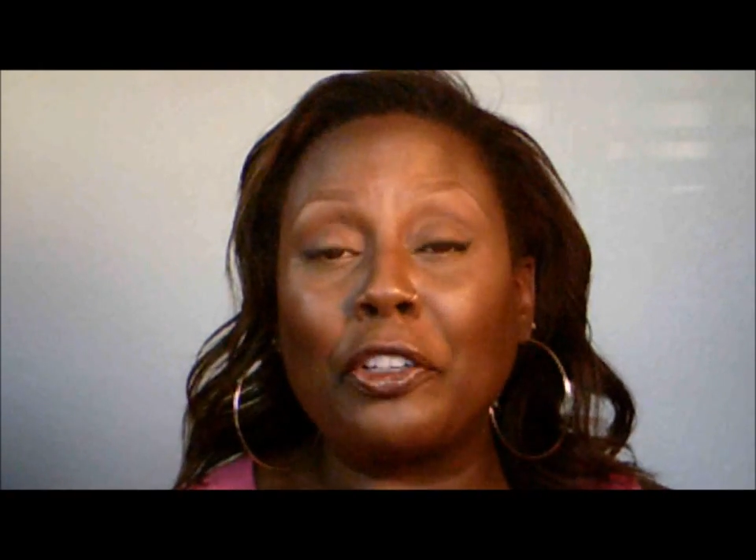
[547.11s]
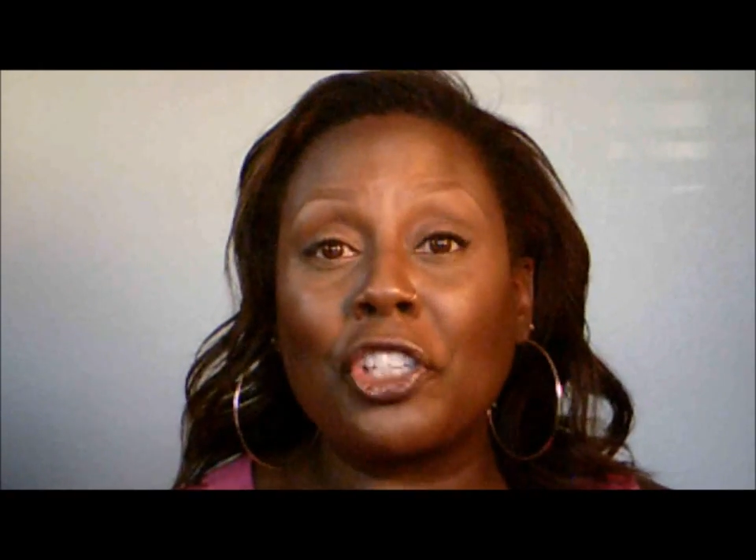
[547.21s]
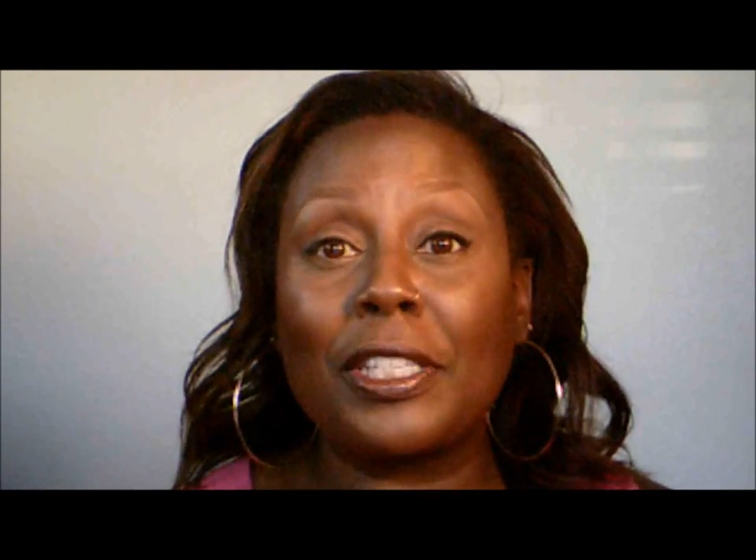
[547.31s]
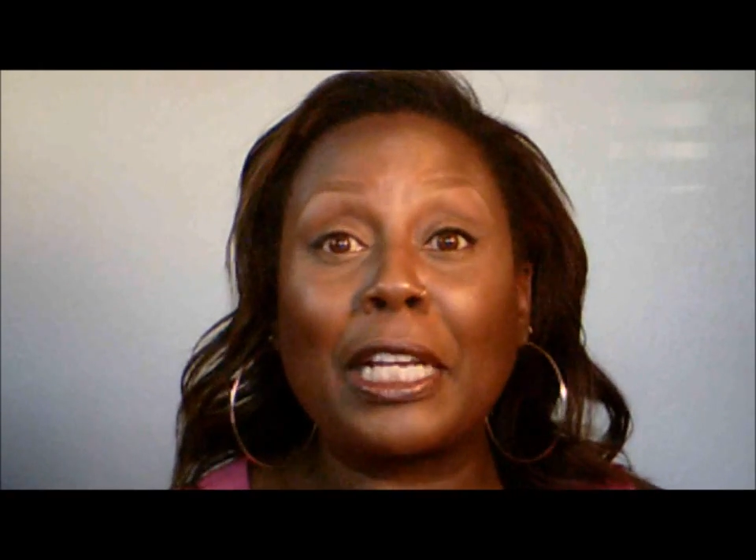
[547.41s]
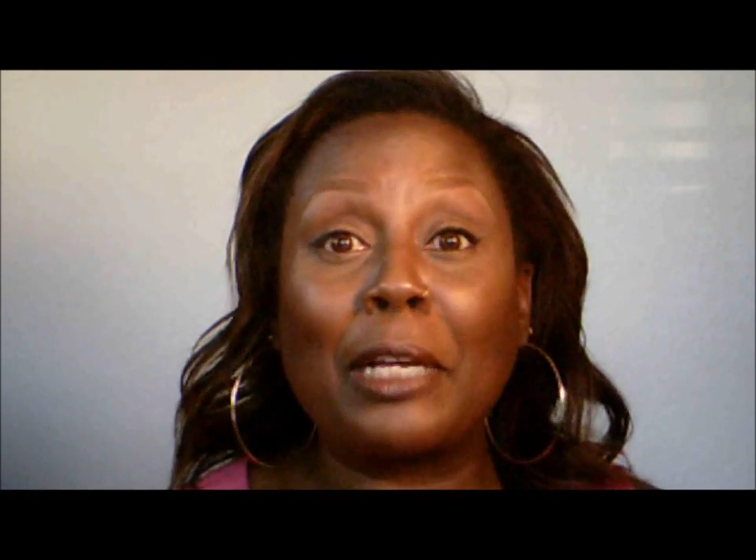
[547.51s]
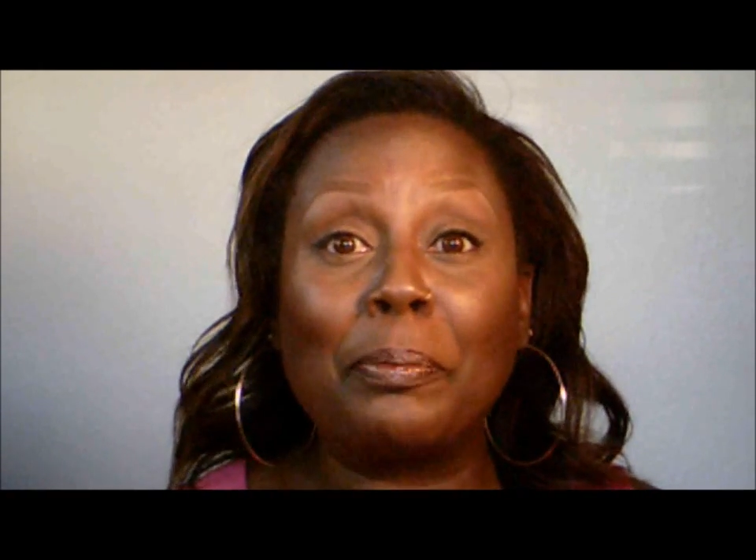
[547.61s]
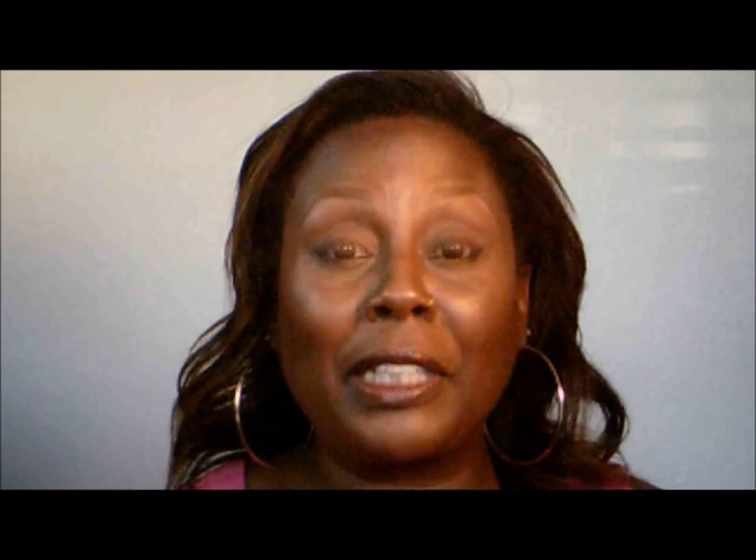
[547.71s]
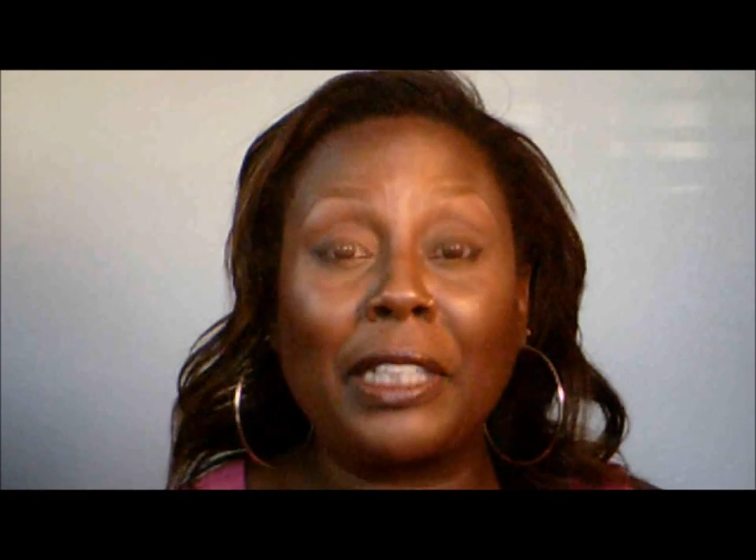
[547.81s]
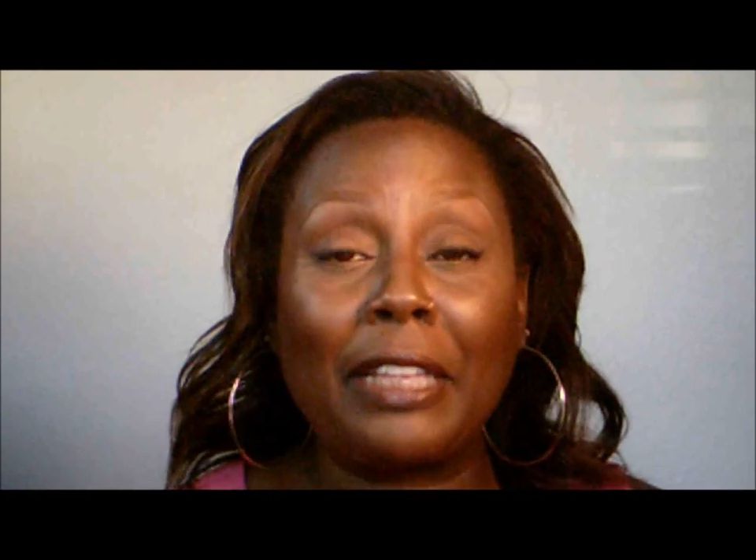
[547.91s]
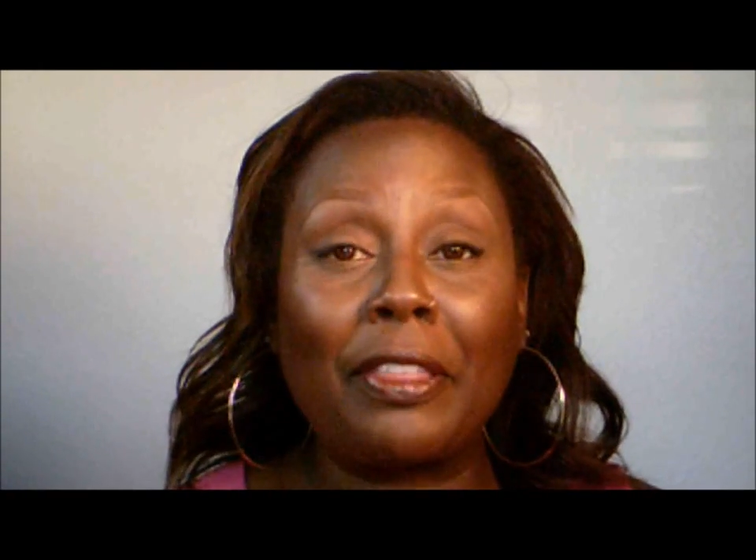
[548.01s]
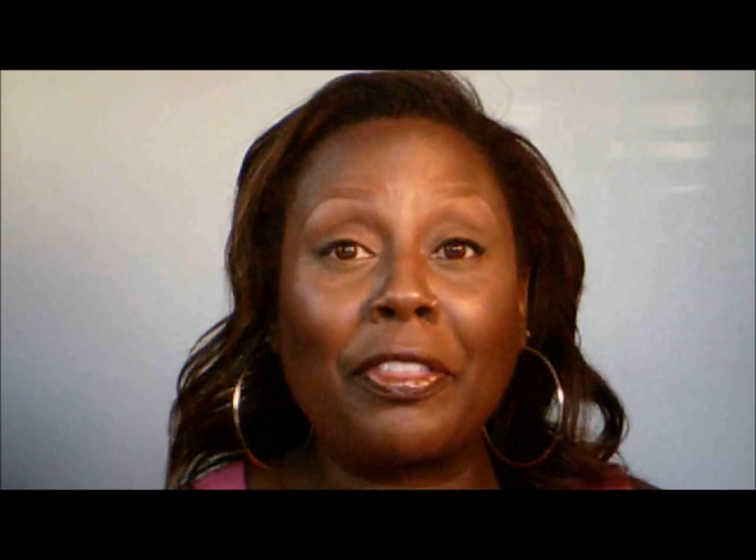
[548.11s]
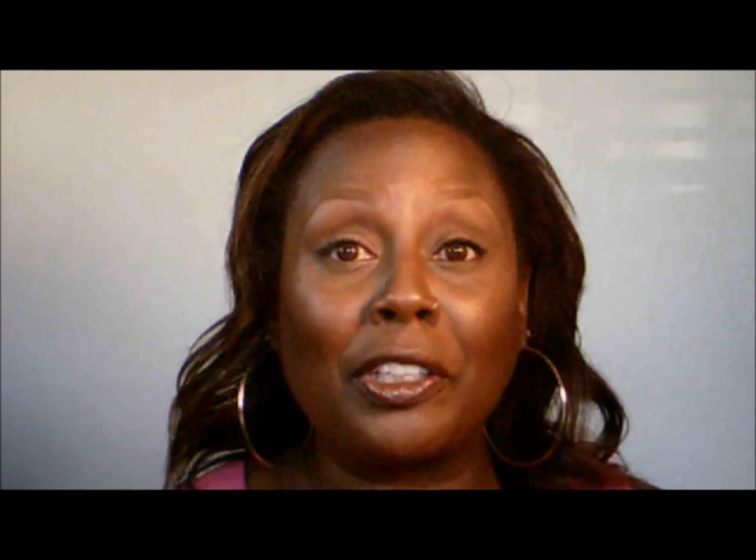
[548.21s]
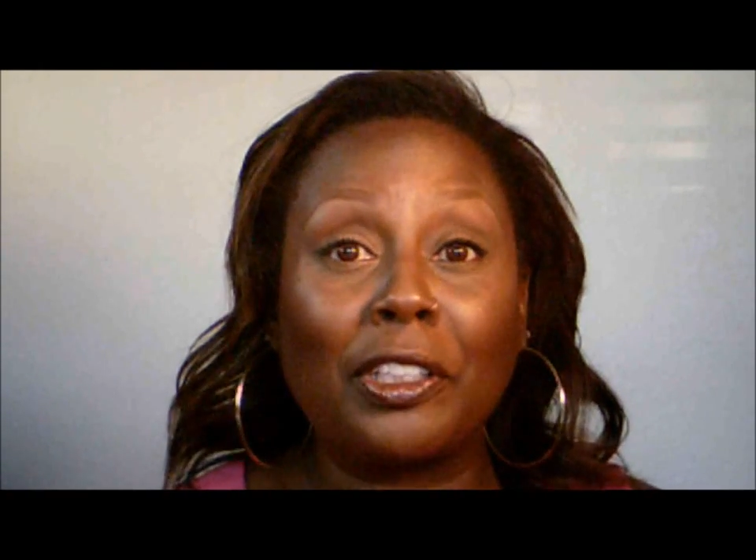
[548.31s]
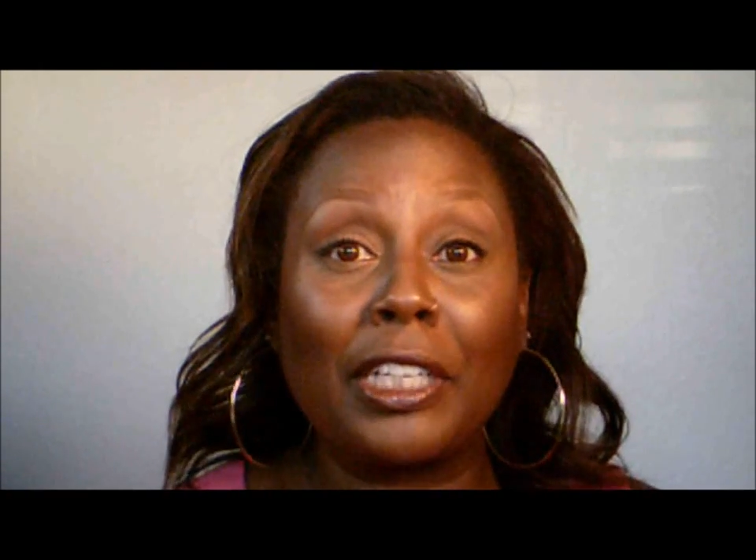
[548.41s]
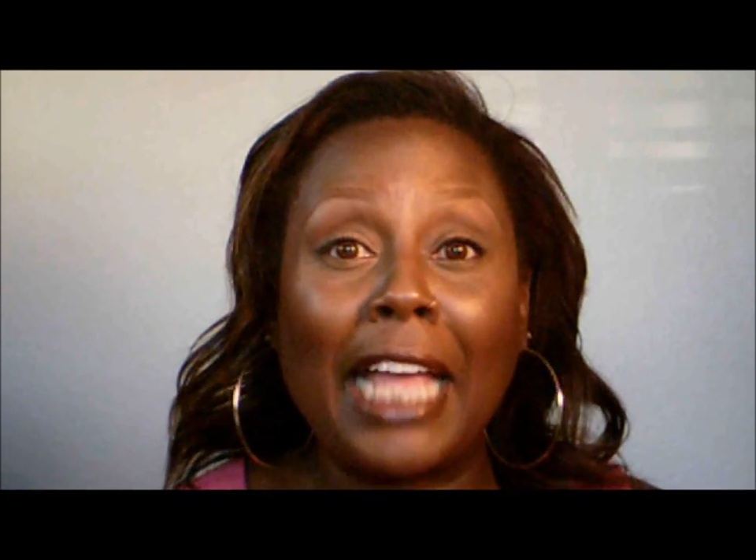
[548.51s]
just to complete the
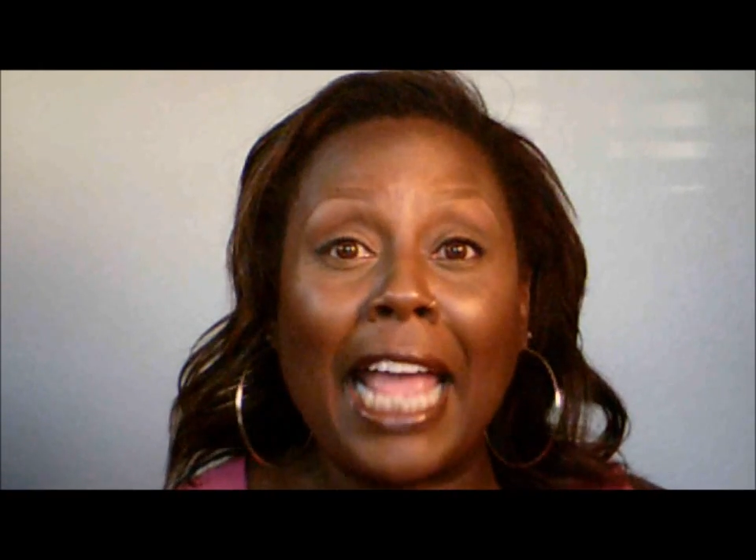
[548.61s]
look.